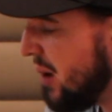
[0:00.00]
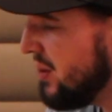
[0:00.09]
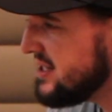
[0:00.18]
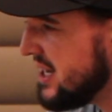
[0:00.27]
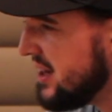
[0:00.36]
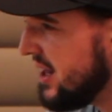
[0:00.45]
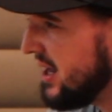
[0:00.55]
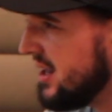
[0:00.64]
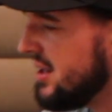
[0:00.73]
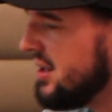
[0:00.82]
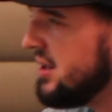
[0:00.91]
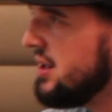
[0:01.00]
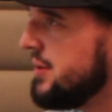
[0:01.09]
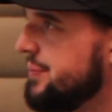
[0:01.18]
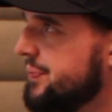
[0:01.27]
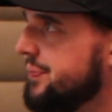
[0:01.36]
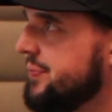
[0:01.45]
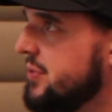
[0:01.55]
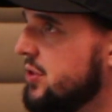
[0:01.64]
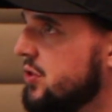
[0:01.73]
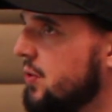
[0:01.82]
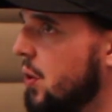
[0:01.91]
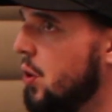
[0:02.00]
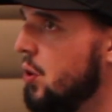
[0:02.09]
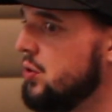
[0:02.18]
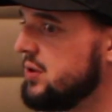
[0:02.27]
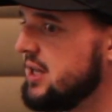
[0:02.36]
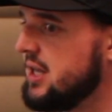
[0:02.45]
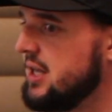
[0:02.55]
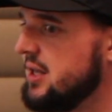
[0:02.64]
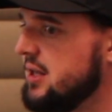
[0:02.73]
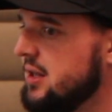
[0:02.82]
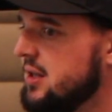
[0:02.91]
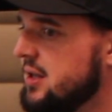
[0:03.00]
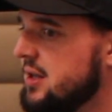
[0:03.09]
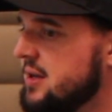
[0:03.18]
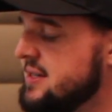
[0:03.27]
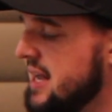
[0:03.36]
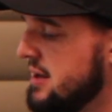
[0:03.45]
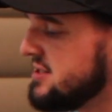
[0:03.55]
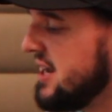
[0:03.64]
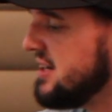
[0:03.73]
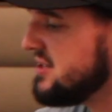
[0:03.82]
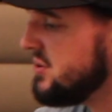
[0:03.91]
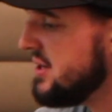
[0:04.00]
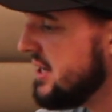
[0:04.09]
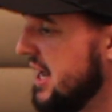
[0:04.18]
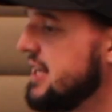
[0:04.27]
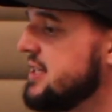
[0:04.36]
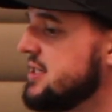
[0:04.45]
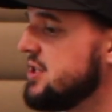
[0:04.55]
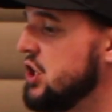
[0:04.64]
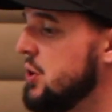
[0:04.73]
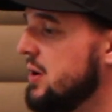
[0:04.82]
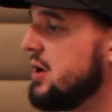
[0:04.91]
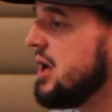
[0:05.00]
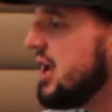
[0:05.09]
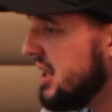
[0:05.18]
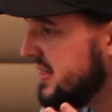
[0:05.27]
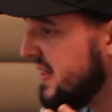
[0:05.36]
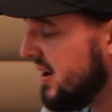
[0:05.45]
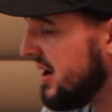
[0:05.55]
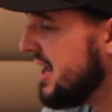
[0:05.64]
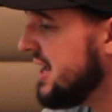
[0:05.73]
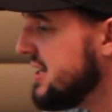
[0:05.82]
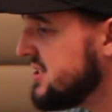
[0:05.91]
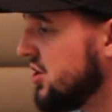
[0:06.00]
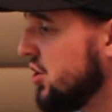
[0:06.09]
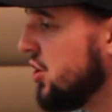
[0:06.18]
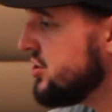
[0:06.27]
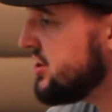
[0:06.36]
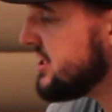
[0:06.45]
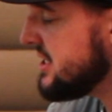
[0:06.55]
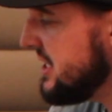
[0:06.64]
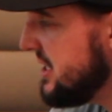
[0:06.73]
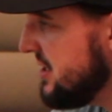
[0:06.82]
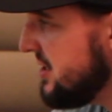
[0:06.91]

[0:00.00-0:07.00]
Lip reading: would say like the only downside to it is there is an urgency